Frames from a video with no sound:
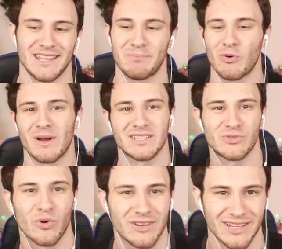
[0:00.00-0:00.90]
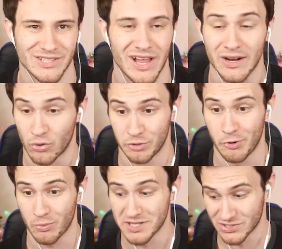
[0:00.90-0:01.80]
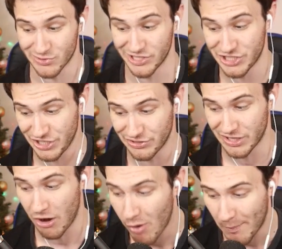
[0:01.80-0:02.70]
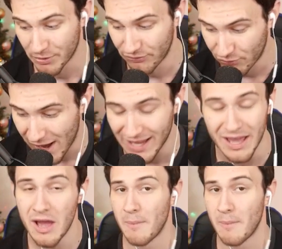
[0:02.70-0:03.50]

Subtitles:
the Pokemon Sword Nuzlocke or the Pokemon Sword and Shield co-op with Frank.